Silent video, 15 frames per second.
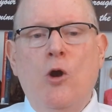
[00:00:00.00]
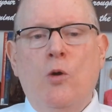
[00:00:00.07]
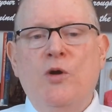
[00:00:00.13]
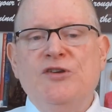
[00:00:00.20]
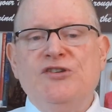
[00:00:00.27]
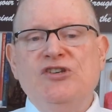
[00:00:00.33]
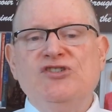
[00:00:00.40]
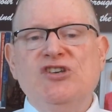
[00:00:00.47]
Or
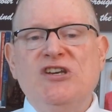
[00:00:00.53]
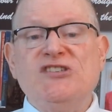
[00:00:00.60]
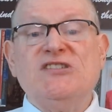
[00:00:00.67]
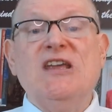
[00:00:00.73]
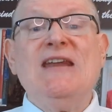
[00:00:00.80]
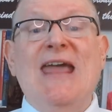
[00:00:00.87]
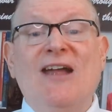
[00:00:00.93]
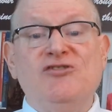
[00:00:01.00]
is it just
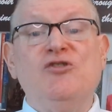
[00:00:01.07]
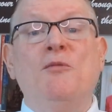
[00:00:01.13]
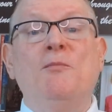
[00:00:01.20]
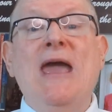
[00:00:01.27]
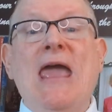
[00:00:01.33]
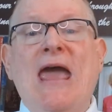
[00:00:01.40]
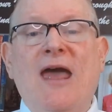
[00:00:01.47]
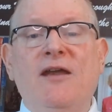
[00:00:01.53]
the natural
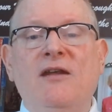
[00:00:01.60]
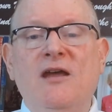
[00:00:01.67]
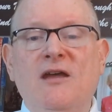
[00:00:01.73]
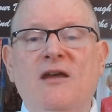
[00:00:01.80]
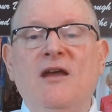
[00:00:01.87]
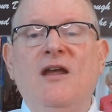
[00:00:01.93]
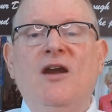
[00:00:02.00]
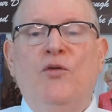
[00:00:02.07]
man
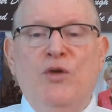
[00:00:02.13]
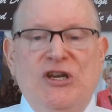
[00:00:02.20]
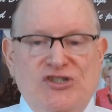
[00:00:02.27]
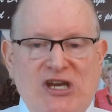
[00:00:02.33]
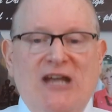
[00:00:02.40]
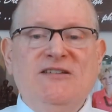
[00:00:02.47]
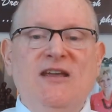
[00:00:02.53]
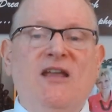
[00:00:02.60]

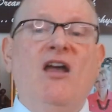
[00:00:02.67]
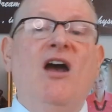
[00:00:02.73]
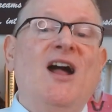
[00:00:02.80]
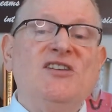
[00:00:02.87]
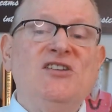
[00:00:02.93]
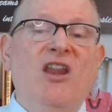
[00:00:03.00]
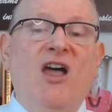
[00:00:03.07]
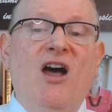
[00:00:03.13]
rejecting
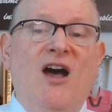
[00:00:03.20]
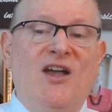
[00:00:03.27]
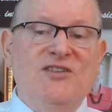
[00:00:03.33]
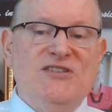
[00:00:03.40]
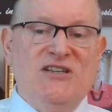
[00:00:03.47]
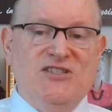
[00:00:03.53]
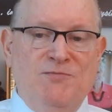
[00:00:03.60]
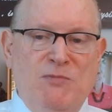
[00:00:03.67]
God's laws
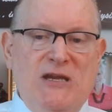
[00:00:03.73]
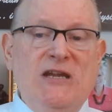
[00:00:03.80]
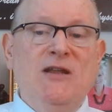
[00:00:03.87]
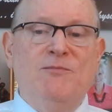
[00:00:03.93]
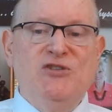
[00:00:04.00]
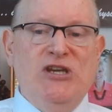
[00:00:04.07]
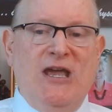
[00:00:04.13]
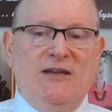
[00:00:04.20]
as being
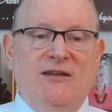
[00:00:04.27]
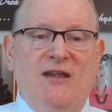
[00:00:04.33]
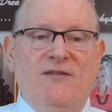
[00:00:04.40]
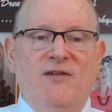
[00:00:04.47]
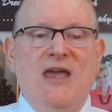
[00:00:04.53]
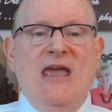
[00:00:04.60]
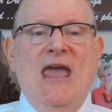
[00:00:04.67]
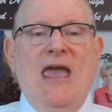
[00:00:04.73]
objective
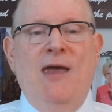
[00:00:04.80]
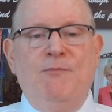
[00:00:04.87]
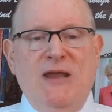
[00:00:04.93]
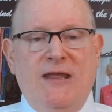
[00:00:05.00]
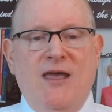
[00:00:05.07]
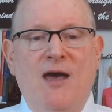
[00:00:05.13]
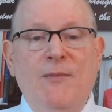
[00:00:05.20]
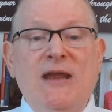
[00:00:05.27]
and
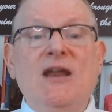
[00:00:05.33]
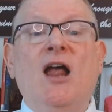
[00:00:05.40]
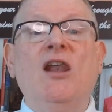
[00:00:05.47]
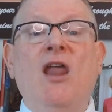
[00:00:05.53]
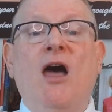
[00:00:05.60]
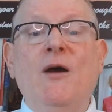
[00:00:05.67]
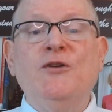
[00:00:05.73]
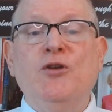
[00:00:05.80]
becoming a
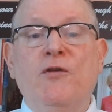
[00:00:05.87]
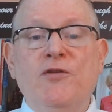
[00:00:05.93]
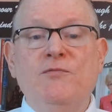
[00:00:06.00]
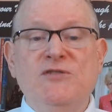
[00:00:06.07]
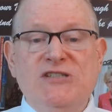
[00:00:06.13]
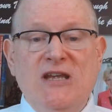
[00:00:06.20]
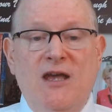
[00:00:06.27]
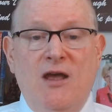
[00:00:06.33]
law unto
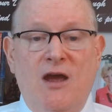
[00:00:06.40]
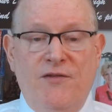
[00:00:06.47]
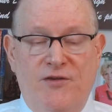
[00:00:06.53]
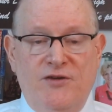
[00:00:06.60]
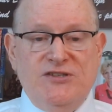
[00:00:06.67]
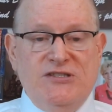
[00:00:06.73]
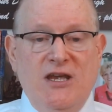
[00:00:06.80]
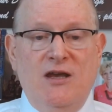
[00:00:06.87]
themse- uh,
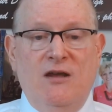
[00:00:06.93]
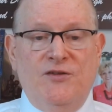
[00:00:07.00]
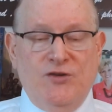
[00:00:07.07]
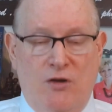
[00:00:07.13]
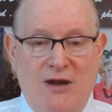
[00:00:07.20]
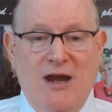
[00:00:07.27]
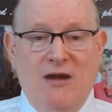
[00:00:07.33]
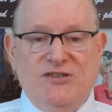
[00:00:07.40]
themselves
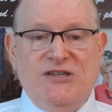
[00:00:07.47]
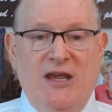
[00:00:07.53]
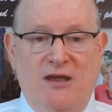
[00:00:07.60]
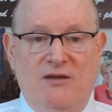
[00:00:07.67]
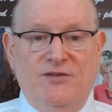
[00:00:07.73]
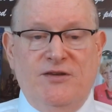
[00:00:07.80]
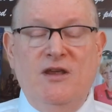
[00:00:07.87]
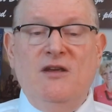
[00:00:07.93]
or
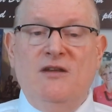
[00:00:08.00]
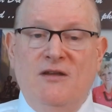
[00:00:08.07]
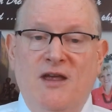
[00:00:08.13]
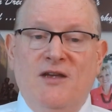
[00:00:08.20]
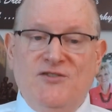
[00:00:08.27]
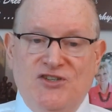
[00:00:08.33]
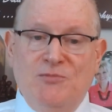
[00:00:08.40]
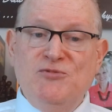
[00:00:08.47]
ourselves
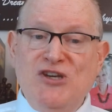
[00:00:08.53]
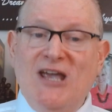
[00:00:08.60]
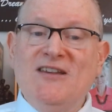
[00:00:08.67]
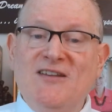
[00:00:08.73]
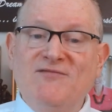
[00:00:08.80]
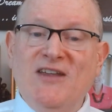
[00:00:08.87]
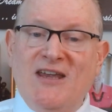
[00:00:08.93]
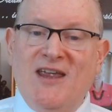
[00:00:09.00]
uh,
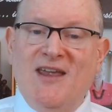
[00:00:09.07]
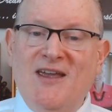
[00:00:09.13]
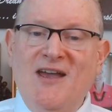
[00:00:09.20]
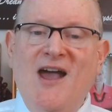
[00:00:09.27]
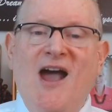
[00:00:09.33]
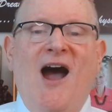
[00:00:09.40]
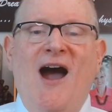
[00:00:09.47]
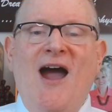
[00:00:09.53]
subjectively?
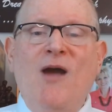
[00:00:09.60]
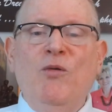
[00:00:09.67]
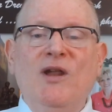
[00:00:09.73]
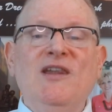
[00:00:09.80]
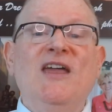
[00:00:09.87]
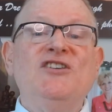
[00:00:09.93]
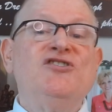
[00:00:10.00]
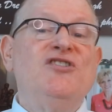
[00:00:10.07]
I will
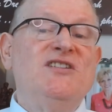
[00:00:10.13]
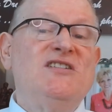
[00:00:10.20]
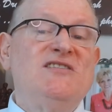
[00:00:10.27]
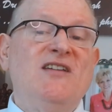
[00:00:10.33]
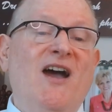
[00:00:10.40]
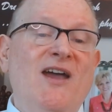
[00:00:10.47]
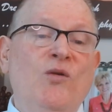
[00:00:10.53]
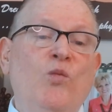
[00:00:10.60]
let you
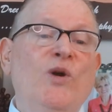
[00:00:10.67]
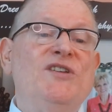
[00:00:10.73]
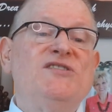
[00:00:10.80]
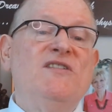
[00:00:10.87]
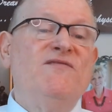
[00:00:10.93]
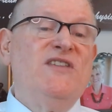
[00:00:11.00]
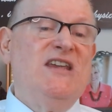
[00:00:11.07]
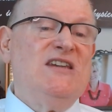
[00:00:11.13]
decide which
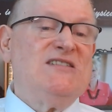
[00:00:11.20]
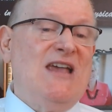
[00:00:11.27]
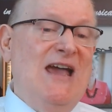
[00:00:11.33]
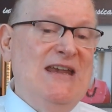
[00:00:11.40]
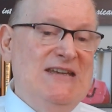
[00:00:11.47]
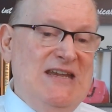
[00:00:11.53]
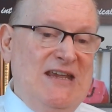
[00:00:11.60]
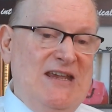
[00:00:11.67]
of these
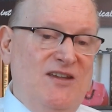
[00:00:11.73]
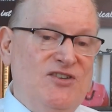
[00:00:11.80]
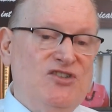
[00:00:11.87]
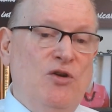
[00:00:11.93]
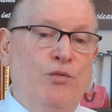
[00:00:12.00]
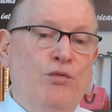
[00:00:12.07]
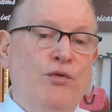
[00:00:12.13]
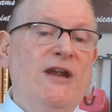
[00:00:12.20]
ideas
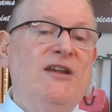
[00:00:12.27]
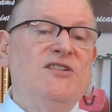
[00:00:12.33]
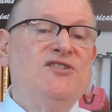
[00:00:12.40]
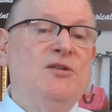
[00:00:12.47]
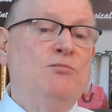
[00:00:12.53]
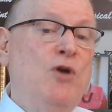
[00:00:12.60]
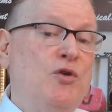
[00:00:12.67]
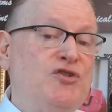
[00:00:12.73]
rings the
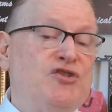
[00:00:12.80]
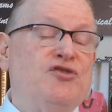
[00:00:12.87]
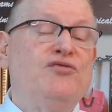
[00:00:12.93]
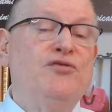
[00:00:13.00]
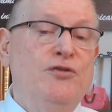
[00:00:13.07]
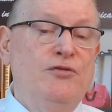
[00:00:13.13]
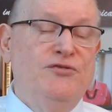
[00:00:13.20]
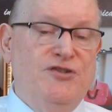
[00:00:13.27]
most
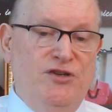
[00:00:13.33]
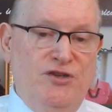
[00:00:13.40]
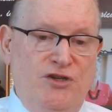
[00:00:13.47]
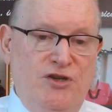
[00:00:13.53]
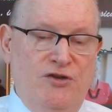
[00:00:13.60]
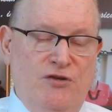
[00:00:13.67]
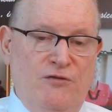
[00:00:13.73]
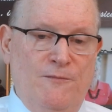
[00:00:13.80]
true to
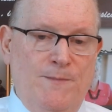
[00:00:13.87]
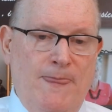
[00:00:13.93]
you.